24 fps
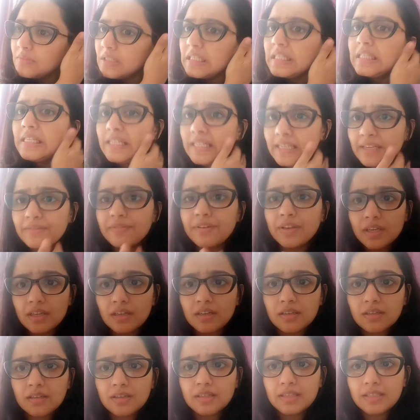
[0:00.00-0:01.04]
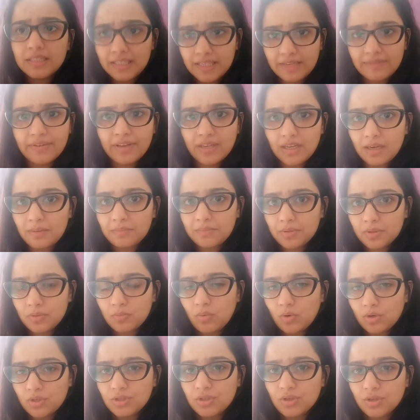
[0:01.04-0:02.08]
living up to
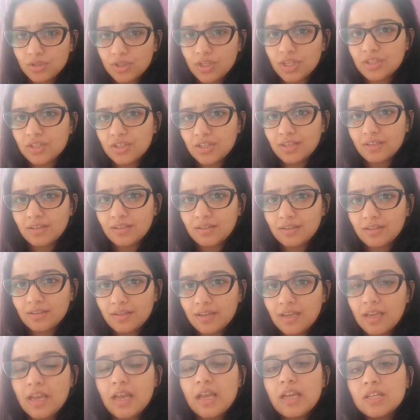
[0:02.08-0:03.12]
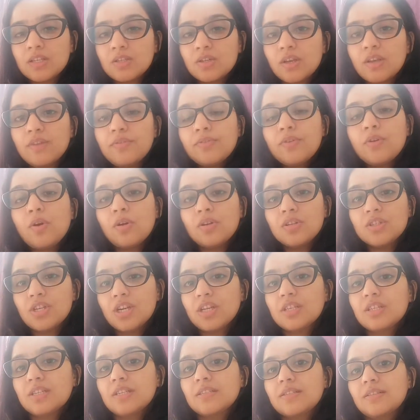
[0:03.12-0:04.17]
what you're judging. So if you're
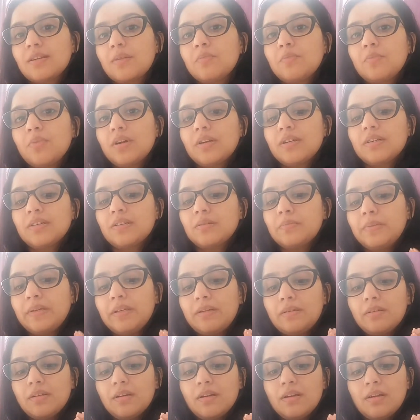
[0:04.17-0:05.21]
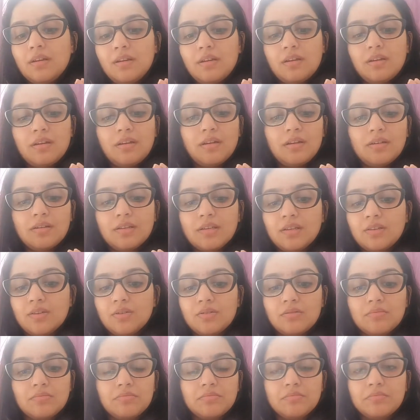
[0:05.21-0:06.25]
judging someone to be, you
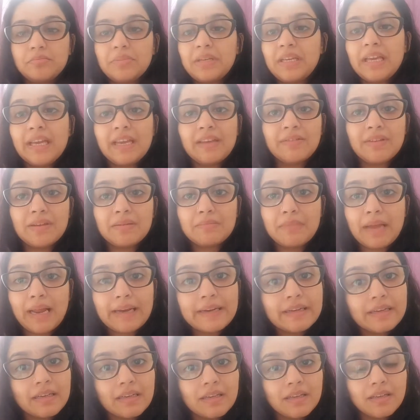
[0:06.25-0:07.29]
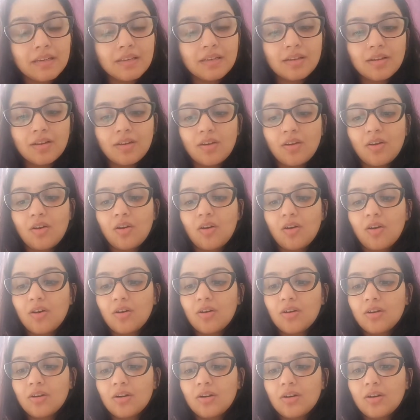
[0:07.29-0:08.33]
know, behaving badly, or
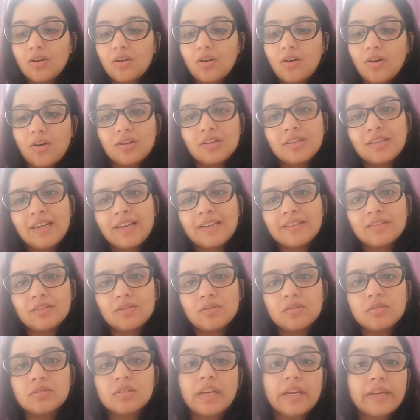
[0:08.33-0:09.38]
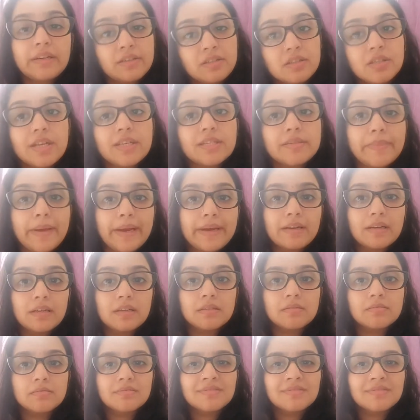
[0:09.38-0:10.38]
on a lighter note, getting dressed badly,